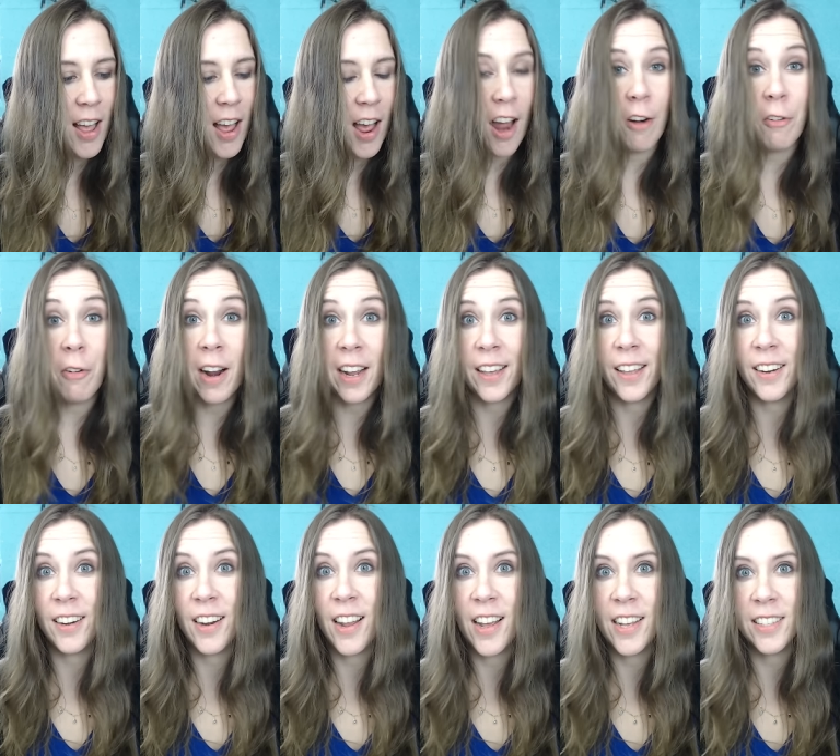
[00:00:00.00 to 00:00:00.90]
I
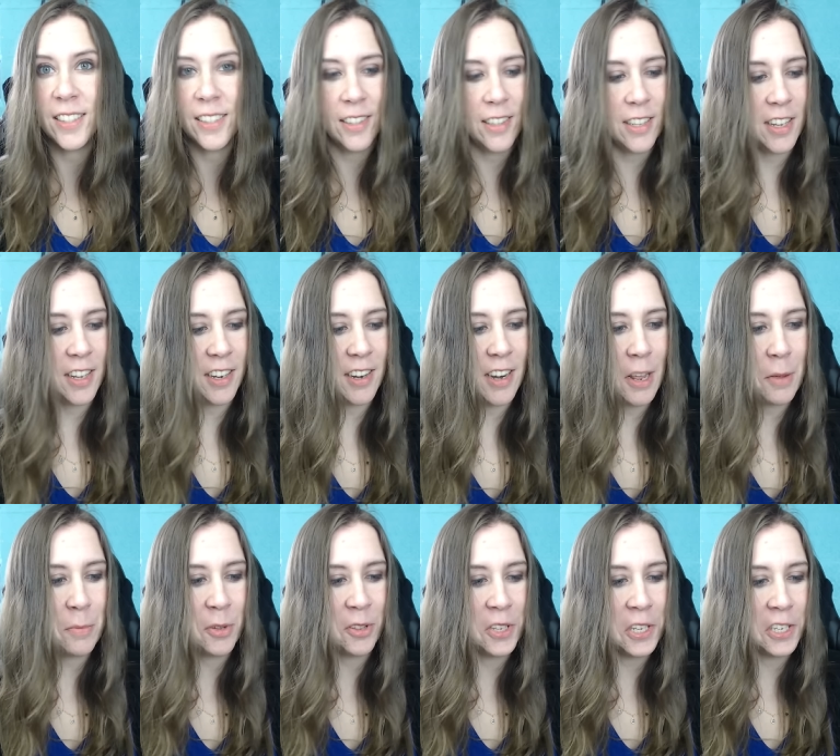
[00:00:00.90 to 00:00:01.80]
recognize the
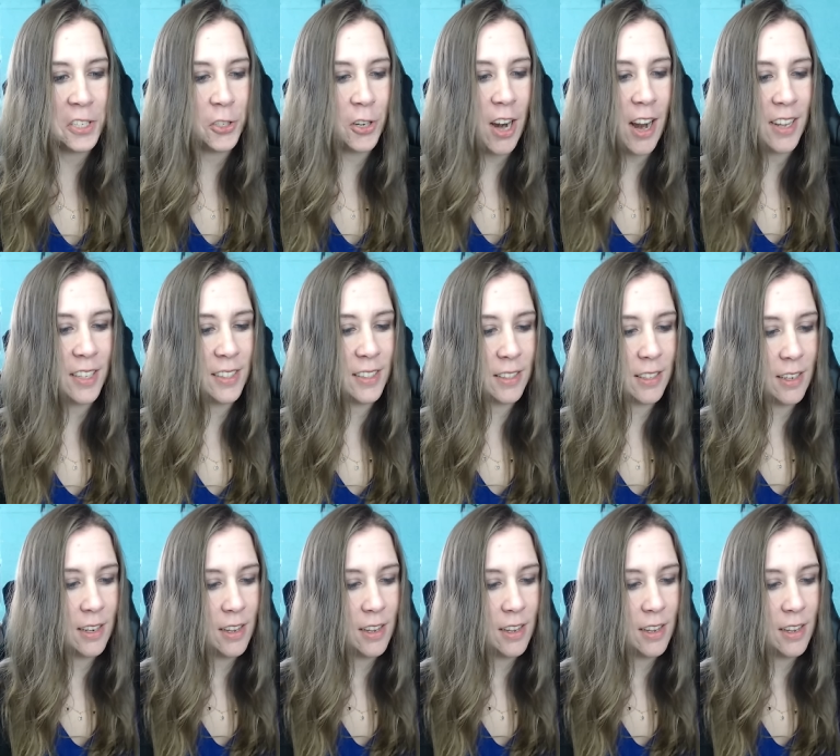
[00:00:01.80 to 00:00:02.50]
name on the address.